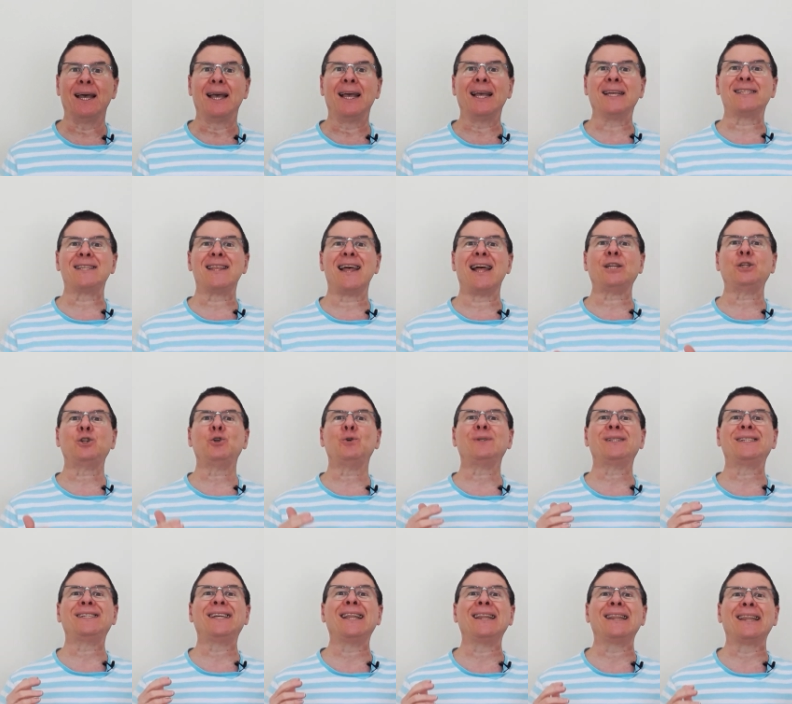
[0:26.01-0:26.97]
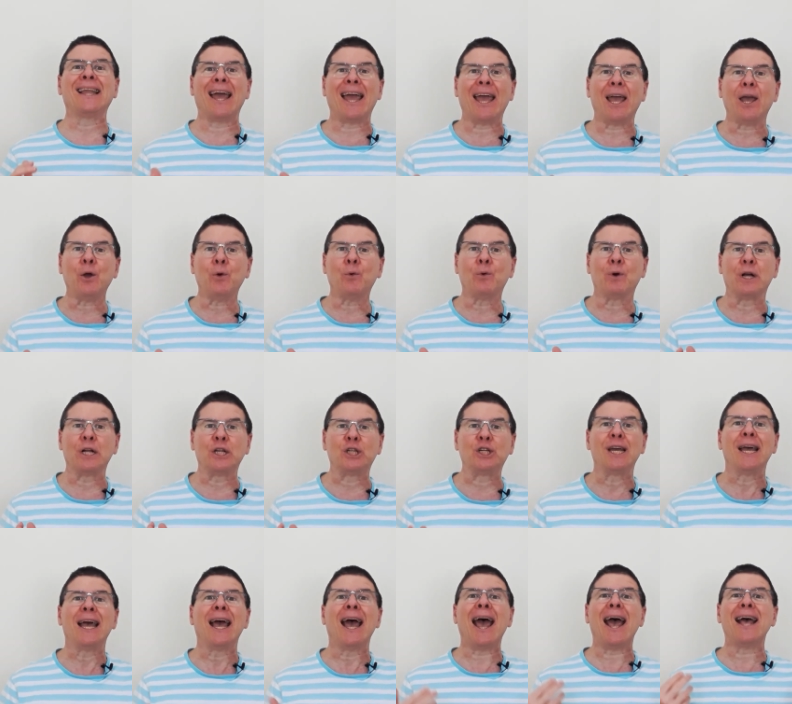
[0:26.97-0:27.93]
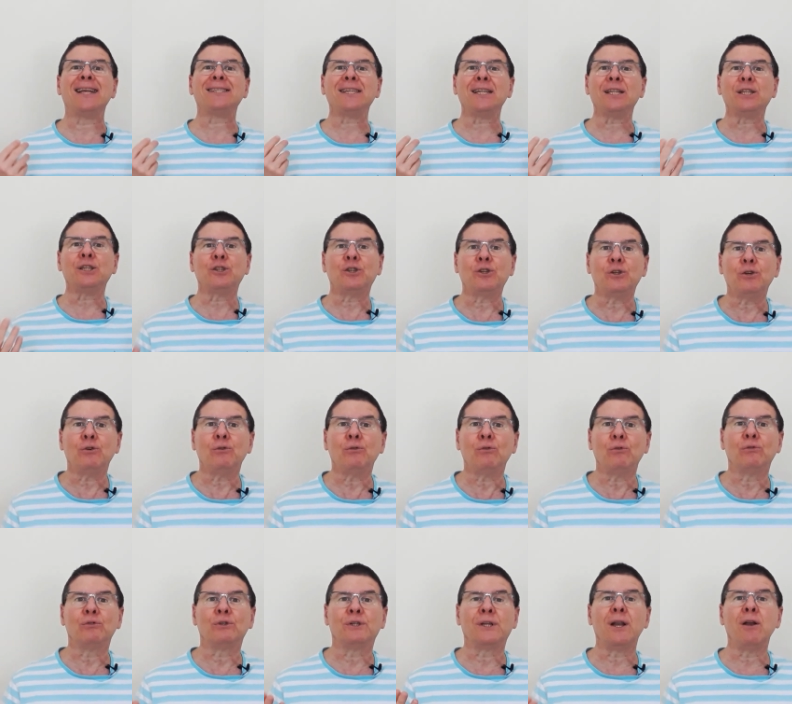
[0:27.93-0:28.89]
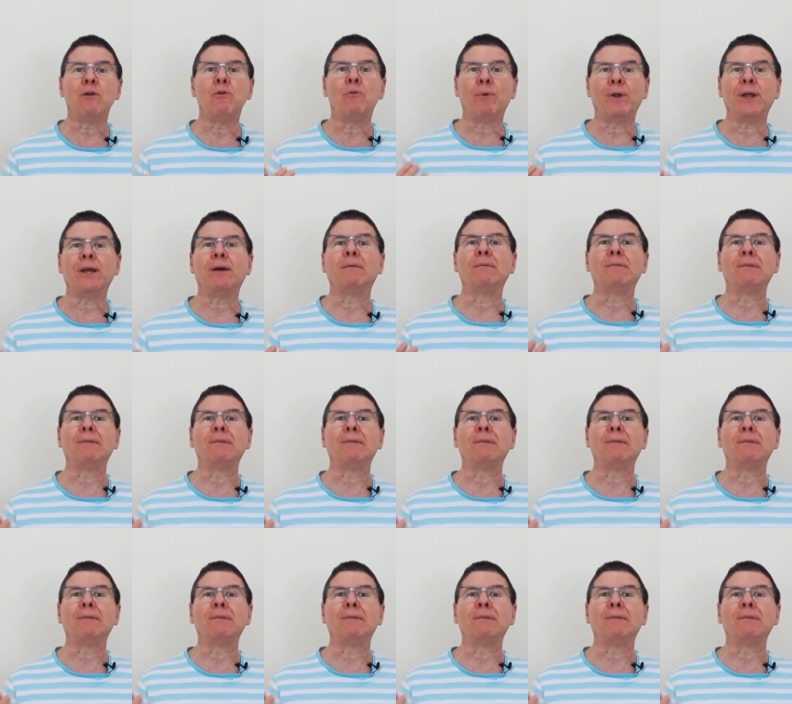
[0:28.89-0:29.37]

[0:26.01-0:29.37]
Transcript: is that you see language as it's used in real